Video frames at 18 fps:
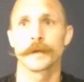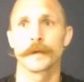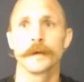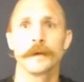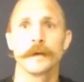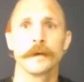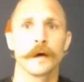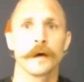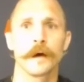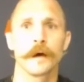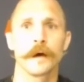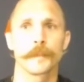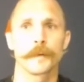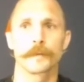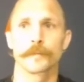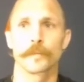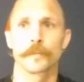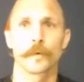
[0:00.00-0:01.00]
me. I've
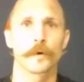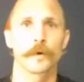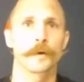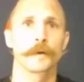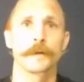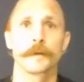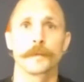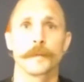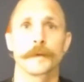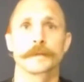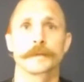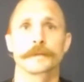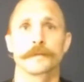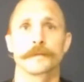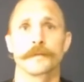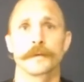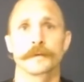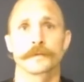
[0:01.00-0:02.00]
been working in the
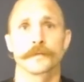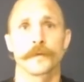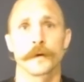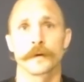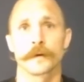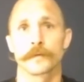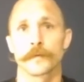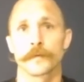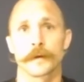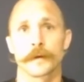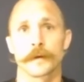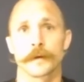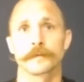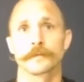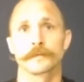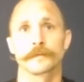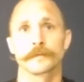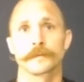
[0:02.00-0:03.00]
midst of it as a
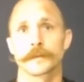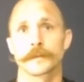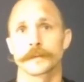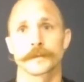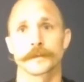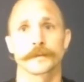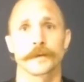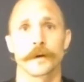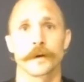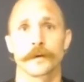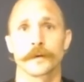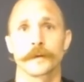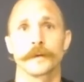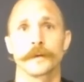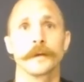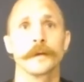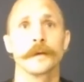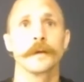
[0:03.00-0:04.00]
firefighter since it
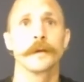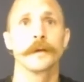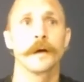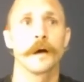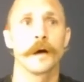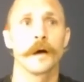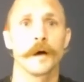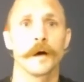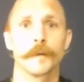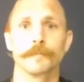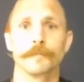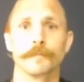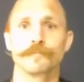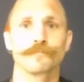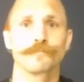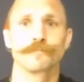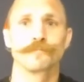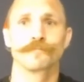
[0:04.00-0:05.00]
started.
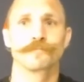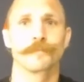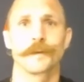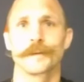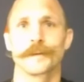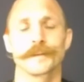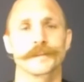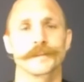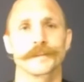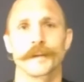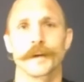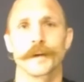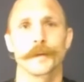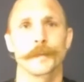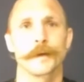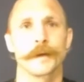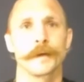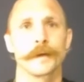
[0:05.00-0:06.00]
It doesn't
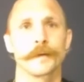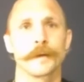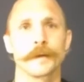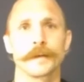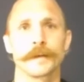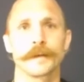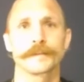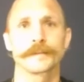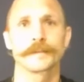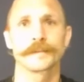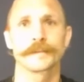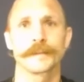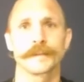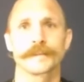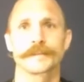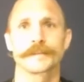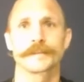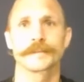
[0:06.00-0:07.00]
scare me. It's
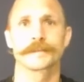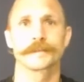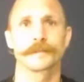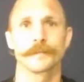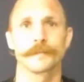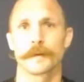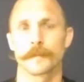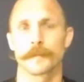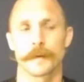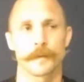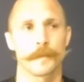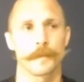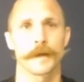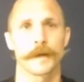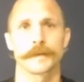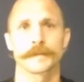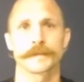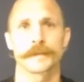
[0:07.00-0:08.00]
my
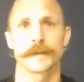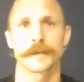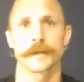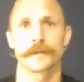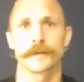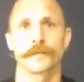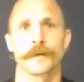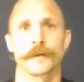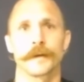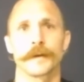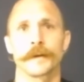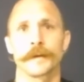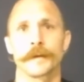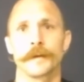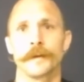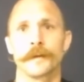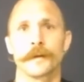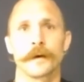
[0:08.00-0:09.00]
mind is set on a fight,
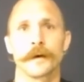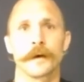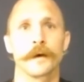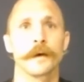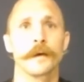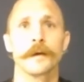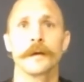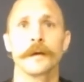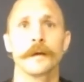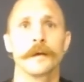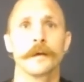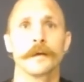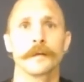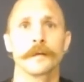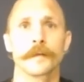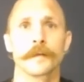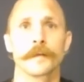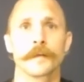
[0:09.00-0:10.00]
and
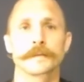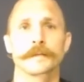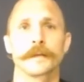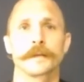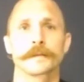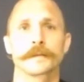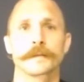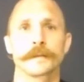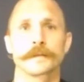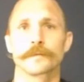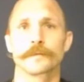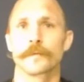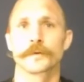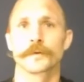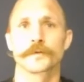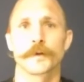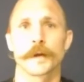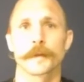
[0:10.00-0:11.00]
it's a
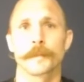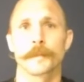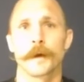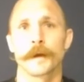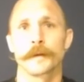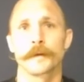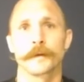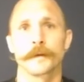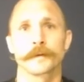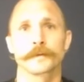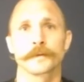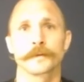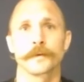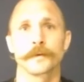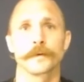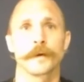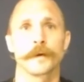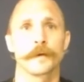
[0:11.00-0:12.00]
one-track mind there.
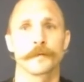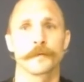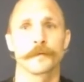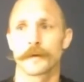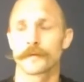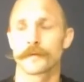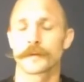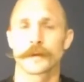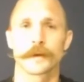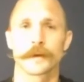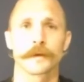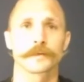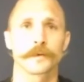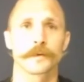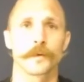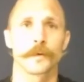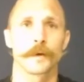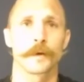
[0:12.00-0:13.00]
So everything
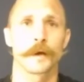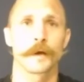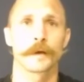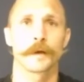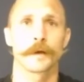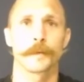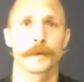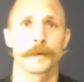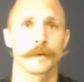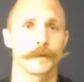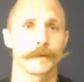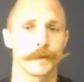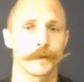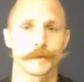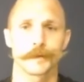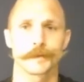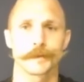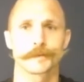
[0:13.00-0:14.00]
else going on, I
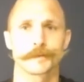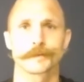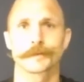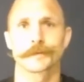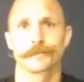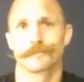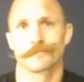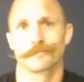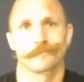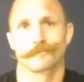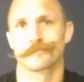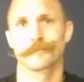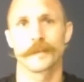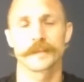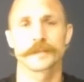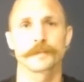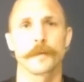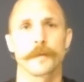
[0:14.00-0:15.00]
mean, it's
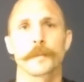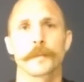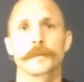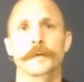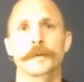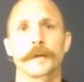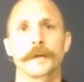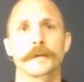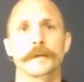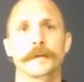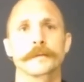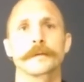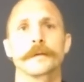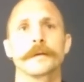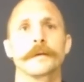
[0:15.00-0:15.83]
small potatoes.